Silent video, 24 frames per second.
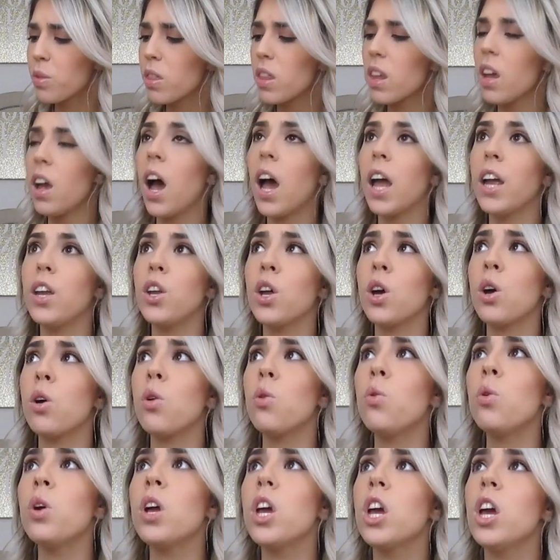I
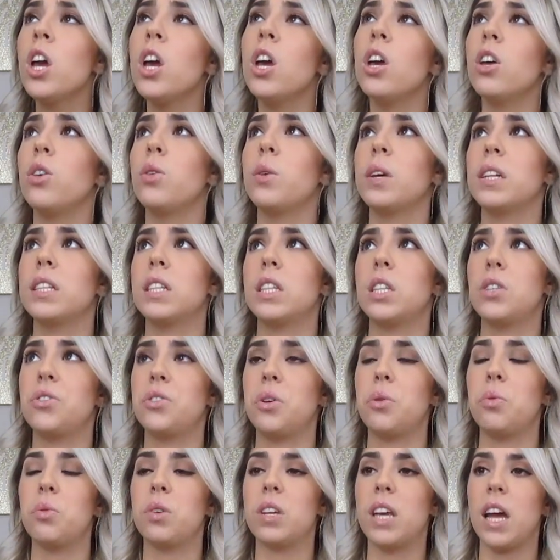know you can
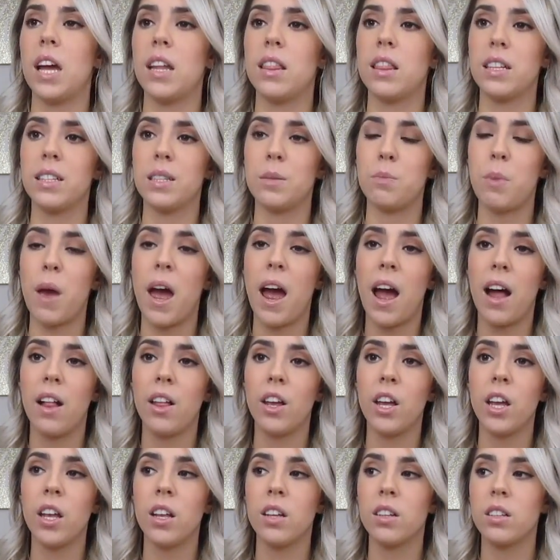still get this
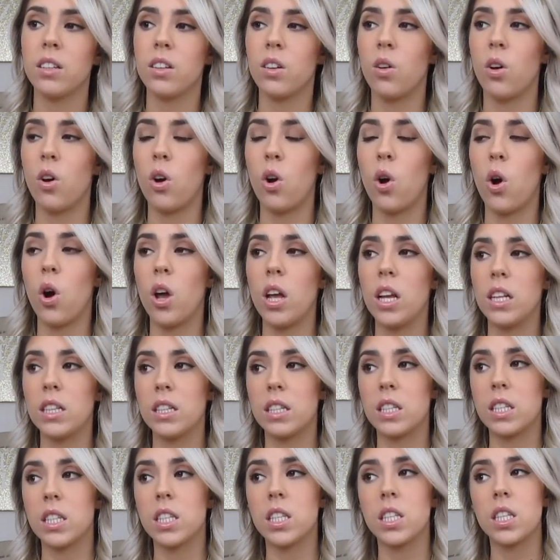palette in
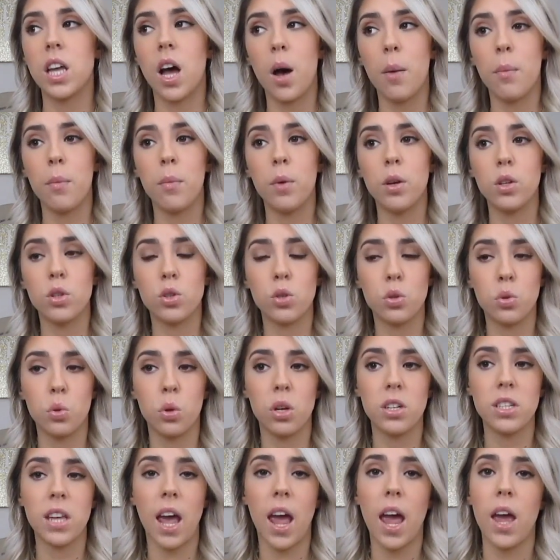some
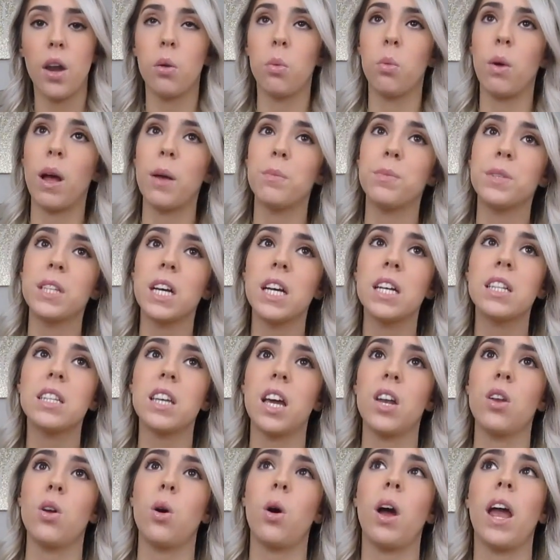stores and websites.
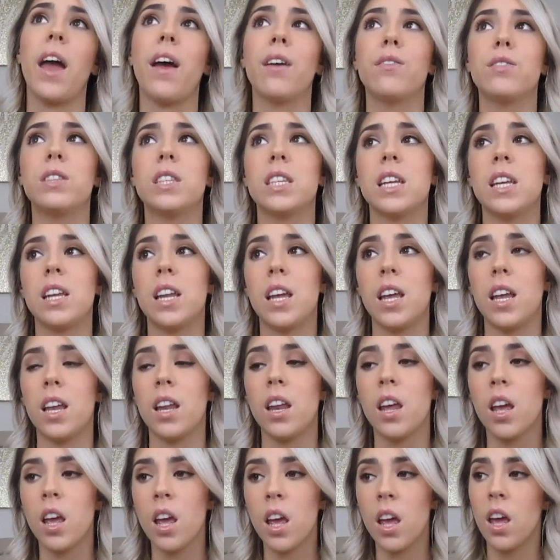I know I have seen
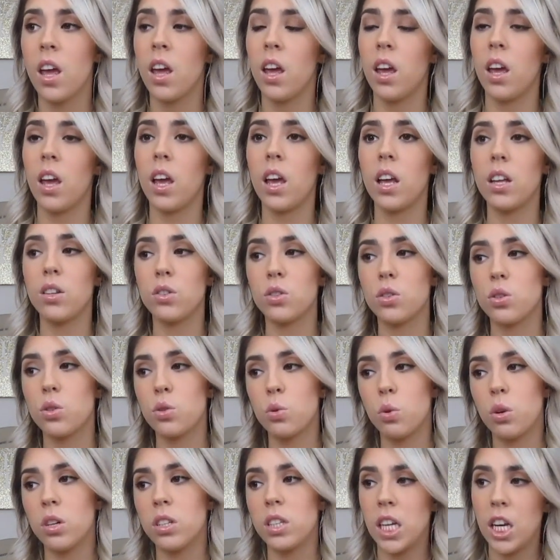it in
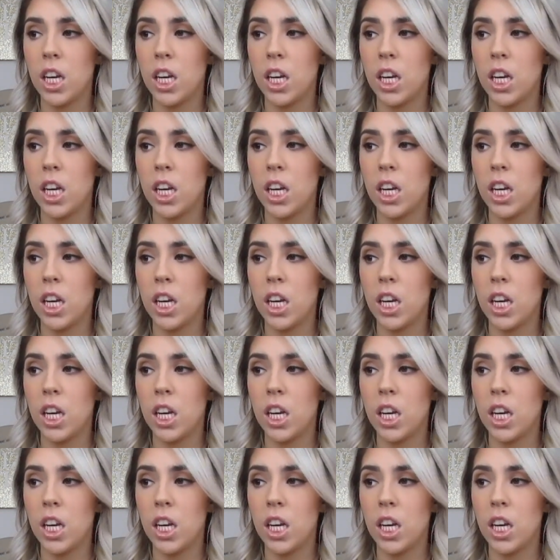stores